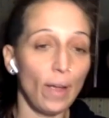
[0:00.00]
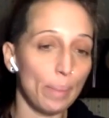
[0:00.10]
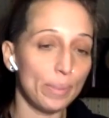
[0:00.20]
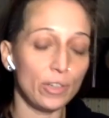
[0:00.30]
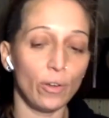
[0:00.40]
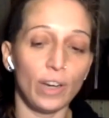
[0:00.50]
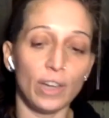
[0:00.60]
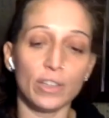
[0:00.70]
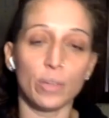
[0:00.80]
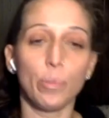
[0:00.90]
shout out
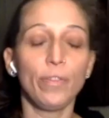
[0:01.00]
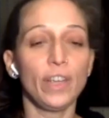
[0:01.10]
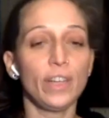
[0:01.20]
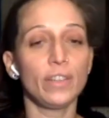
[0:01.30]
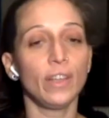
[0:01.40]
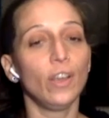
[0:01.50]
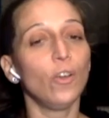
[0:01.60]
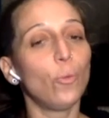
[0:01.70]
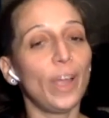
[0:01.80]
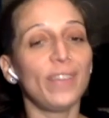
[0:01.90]
episode is a perfect
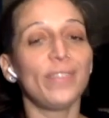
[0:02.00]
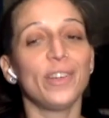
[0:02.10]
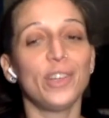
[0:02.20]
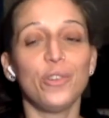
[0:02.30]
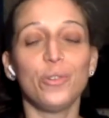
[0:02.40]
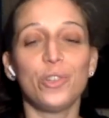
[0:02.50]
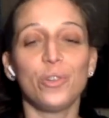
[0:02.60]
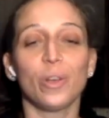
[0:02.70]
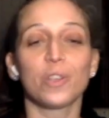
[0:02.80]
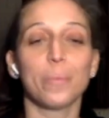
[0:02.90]
way for you
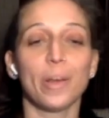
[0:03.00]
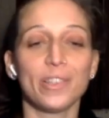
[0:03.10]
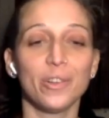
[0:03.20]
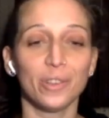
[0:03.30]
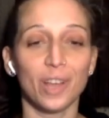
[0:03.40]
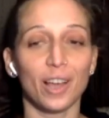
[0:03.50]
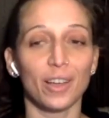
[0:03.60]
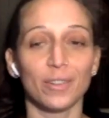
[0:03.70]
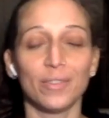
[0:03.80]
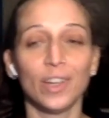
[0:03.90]
to express your
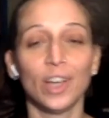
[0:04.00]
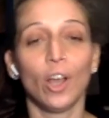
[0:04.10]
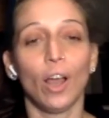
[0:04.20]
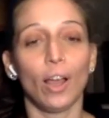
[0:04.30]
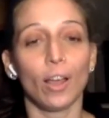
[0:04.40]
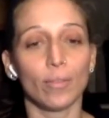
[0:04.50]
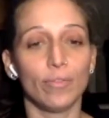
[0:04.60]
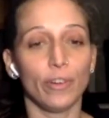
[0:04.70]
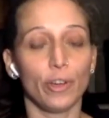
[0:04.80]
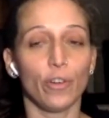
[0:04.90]
love
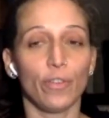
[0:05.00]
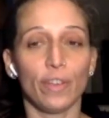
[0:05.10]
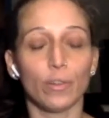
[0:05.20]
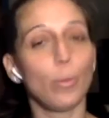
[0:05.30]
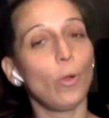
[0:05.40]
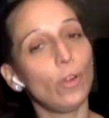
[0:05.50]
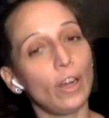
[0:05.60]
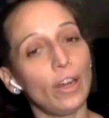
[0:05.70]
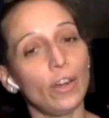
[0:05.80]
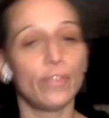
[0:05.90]
um, for your favorite
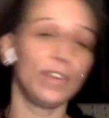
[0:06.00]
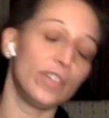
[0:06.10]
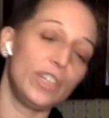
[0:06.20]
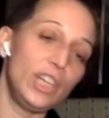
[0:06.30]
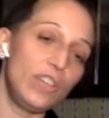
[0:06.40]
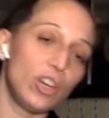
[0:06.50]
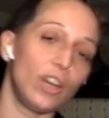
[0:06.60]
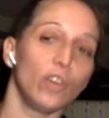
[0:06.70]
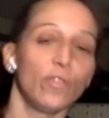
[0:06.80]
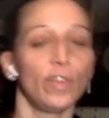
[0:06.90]
poler, your favorite
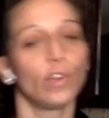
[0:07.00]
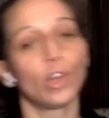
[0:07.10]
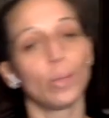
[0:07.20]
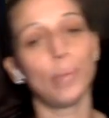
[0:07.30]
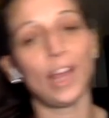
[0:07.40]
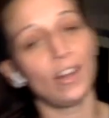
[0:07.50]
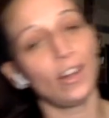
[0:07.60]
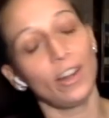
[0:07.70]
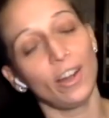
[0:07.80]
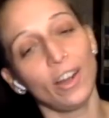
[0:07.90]
teacher, your favorite
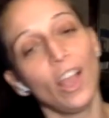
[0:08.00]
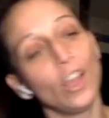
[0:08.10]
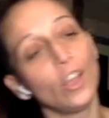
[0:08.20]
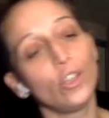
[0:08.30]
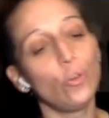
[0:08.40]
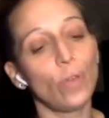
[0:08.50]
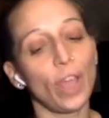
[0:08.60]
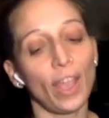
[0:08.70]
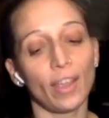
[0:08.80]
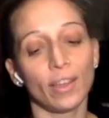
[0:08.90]
competitor. You
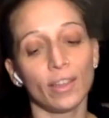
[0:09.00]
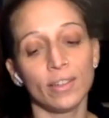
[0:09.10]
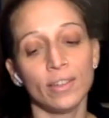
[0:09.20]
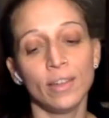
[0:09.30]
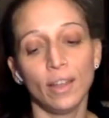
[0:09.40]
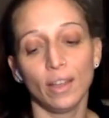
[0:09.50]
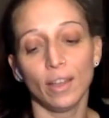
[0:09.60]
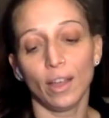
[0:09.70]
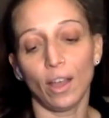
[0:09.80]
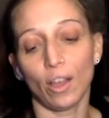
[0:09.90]
can
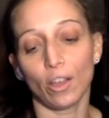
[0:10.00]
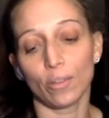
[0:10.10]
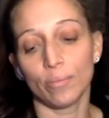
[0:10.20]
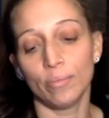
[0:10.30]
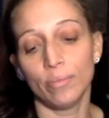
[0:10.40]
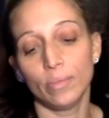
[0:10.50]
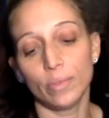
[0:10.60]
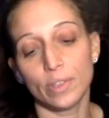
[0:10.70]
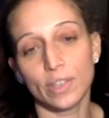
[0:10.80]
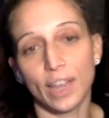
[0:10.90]
um,
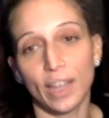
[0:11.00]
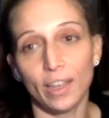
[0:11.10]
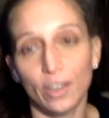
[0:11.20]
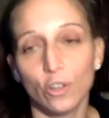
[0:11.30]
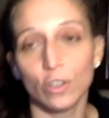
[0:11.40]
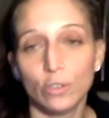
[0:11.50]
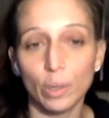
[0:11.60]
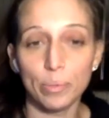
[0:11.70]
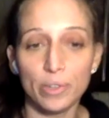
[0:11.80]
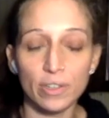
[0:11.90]
say good
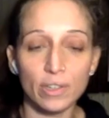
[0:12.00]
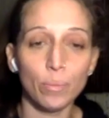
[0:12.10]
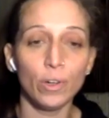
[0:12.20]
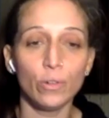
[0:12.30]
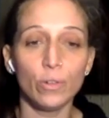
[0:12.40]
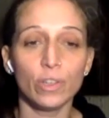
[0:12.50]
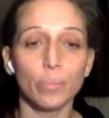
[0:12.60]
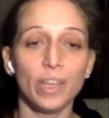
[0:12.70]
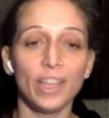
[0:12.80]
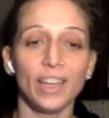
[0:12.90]
grip to someone who's
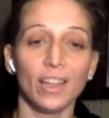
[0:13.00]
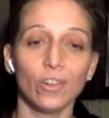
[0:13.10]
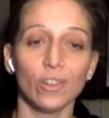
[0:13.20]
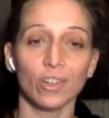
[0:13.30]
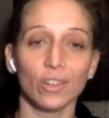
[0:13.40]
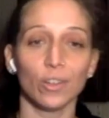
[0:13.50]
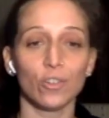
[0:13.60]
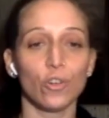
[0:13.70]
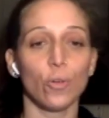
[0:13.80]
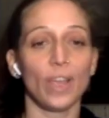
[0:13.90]
competing or
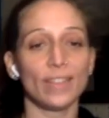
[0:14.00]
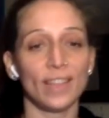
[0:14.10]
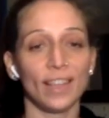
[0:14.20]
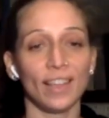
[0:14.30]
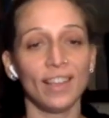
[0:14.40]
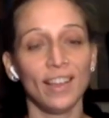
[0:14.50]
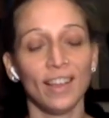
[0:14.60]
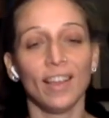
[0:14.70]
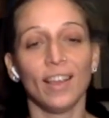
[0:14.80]
showcasing